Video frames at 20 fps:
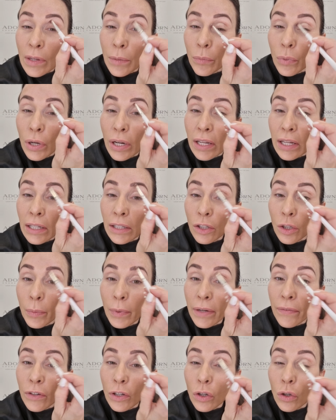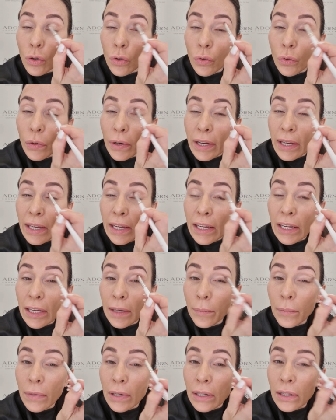Putting a little bit of a
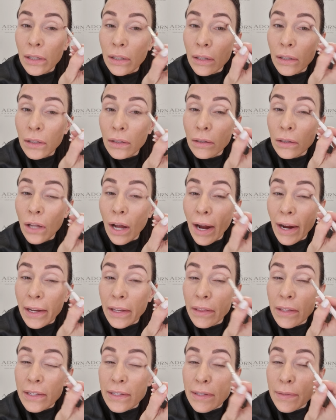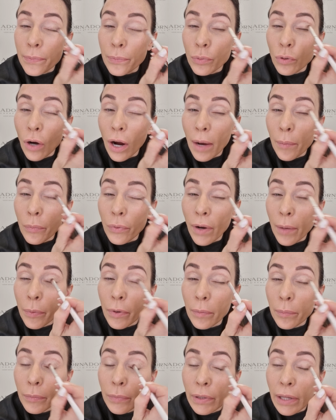cream like this Prime Prep
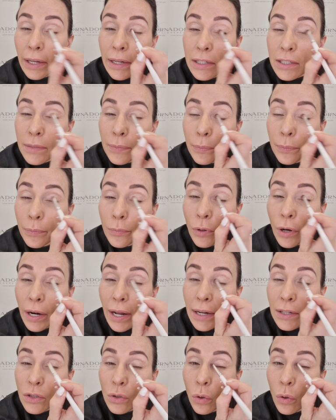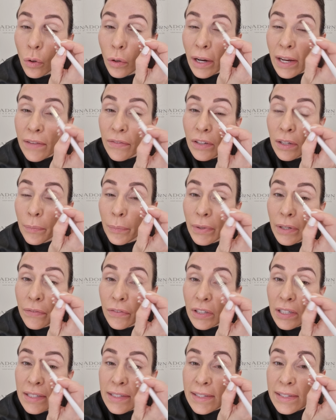and Blend product or even a bit
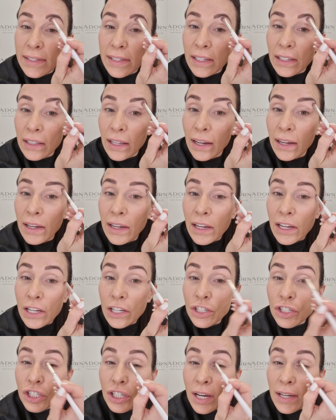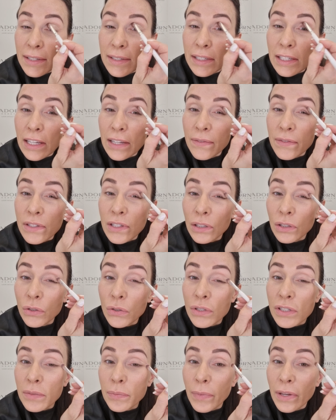of concealer just gives the
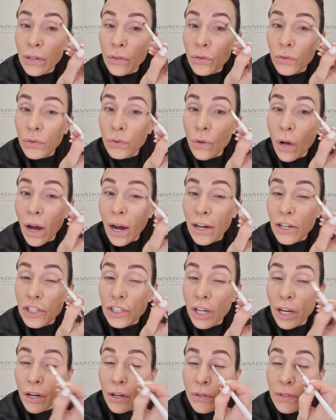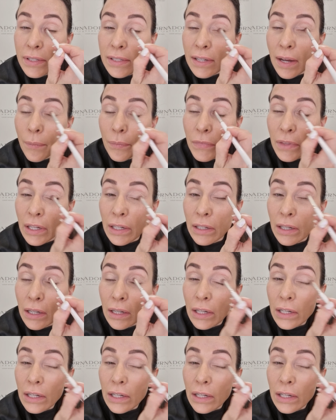loose mineral eyeshadow something